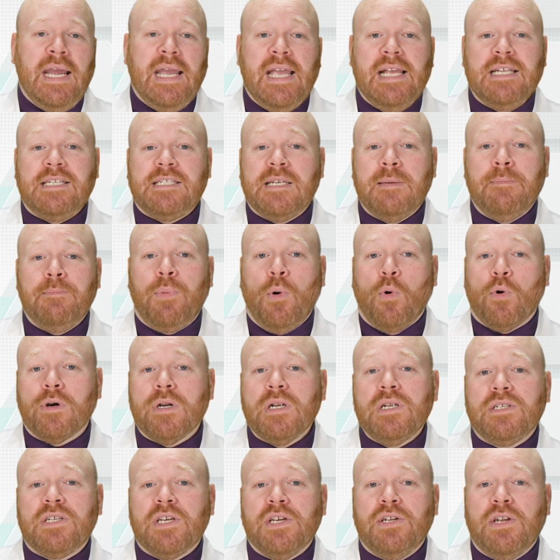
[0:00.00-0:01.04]
It's
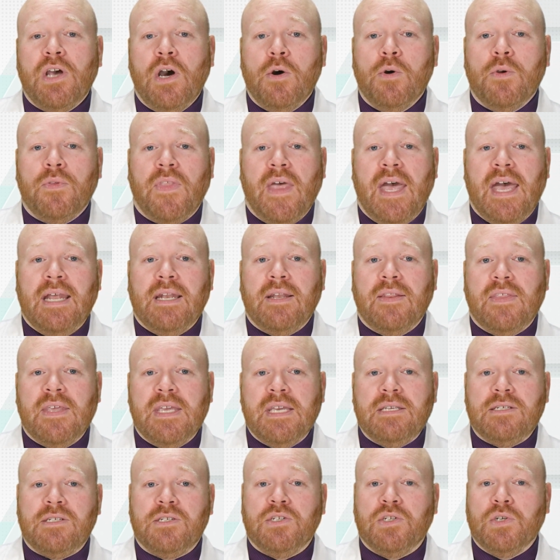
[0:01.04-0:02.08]
important to note that
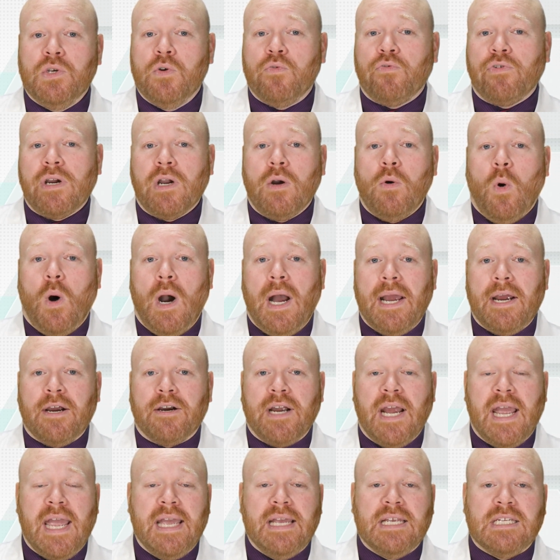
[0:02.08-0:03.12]
these do
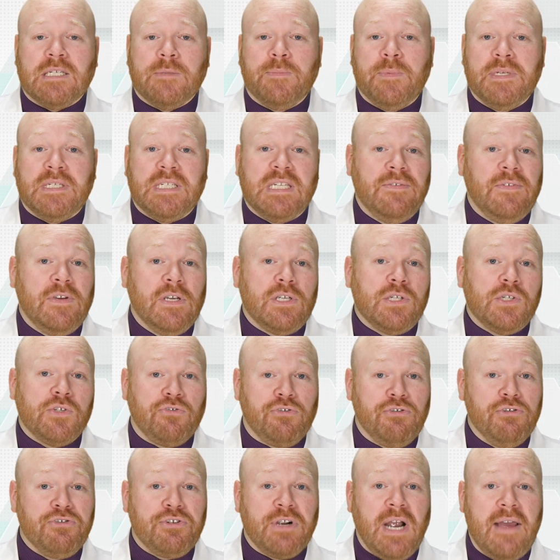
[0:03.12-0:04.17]
require a specific
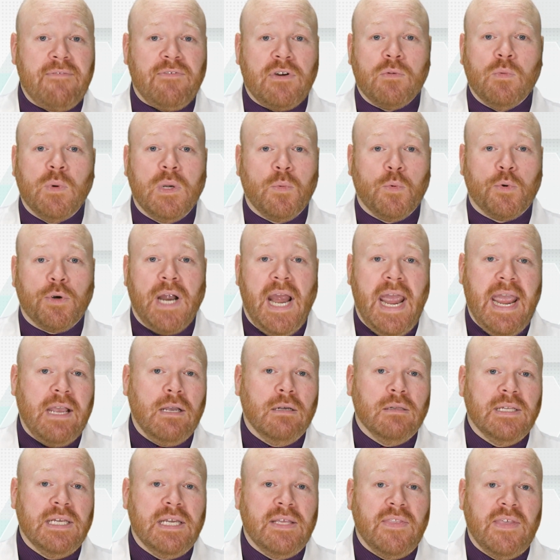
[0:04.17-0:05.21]
screwdriver when we're
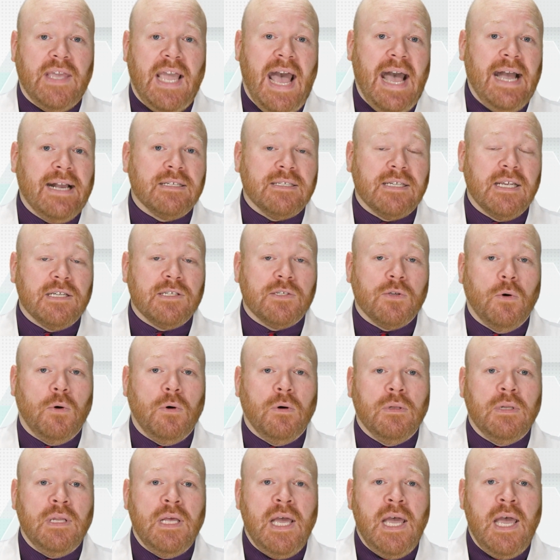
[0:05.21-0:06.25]
angling the access
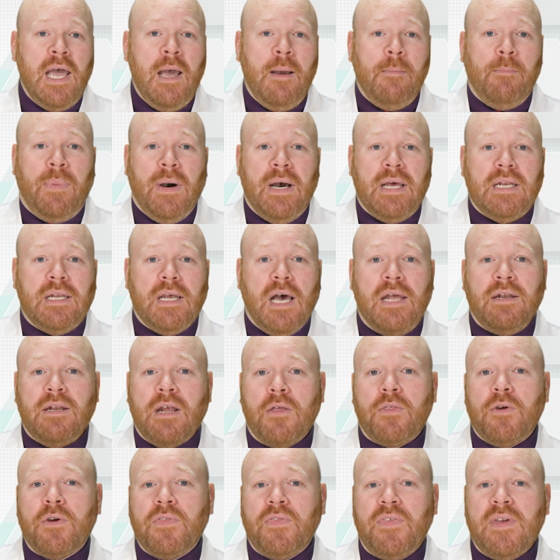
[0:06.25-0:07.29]
hole. But
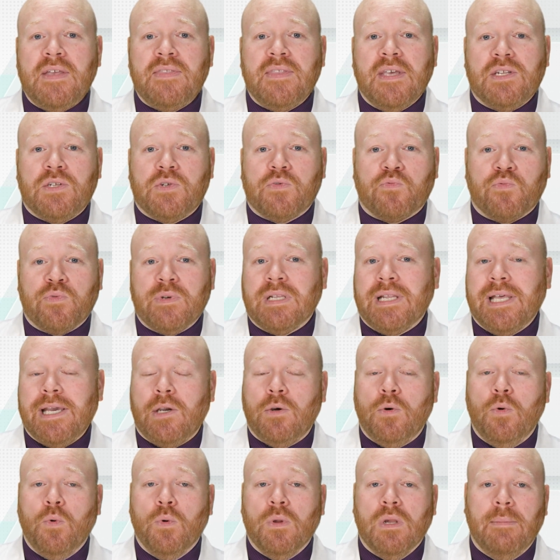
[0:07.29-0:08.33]
another thing that's really
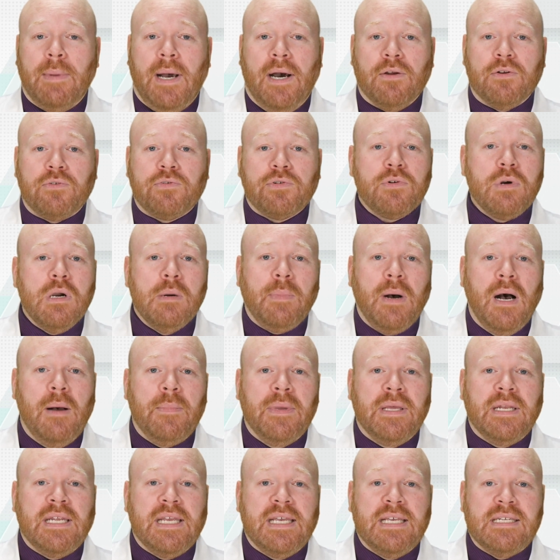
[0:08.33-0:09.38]
cool about
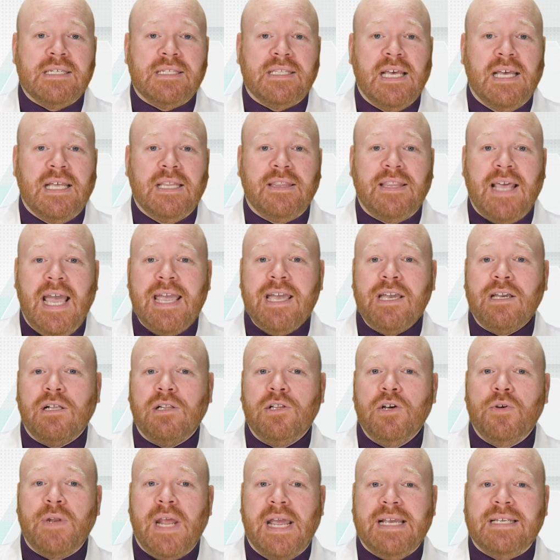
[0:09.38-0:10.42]
TruAbutment is that they
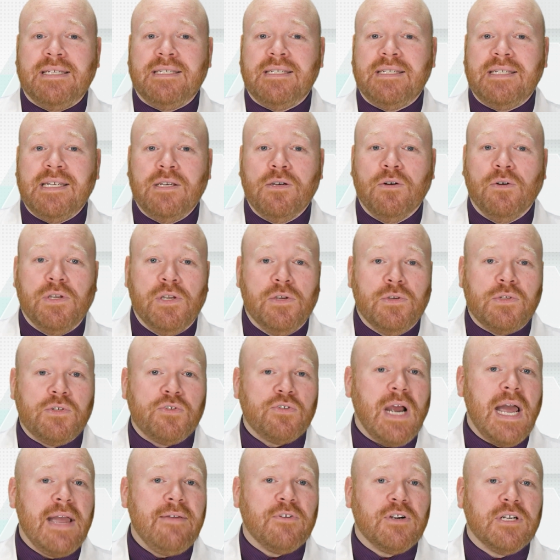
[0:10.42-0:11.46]
include a single-use
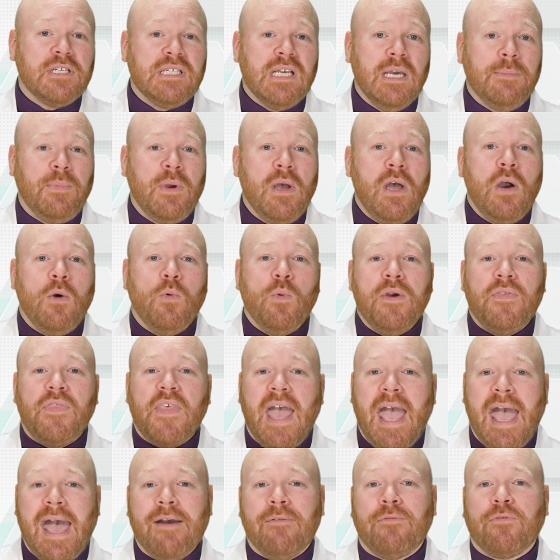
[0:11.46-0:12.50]
driver tip with
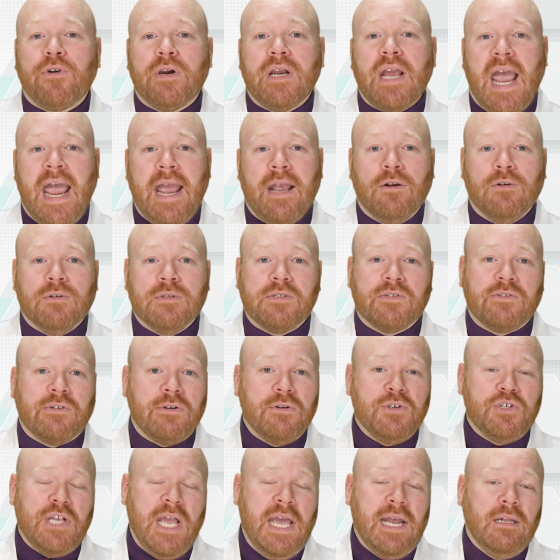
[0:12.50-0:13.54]
every angled
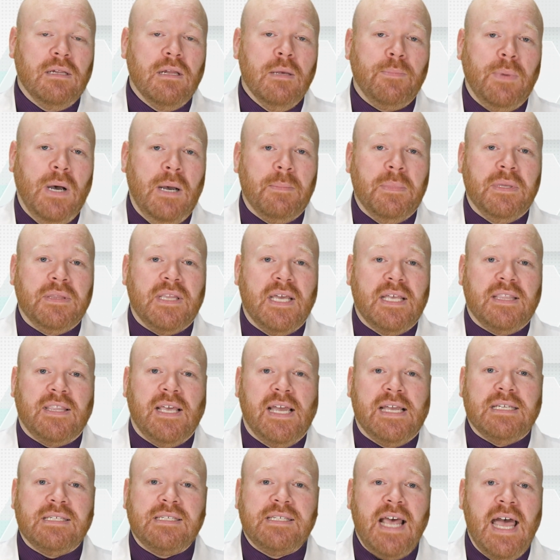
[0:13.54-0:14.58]
screw channel abutment that
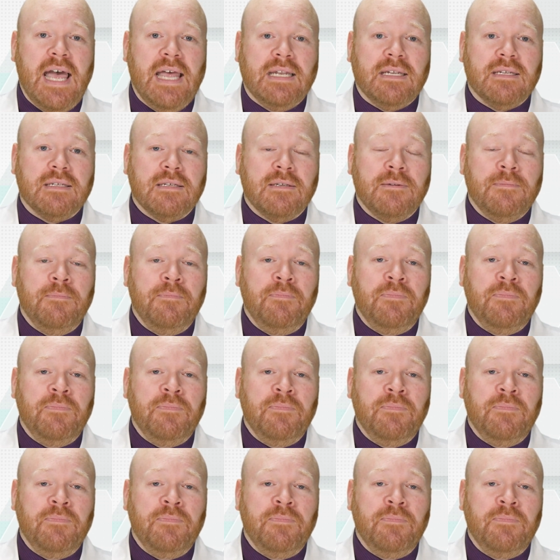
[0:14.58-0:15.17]
they send.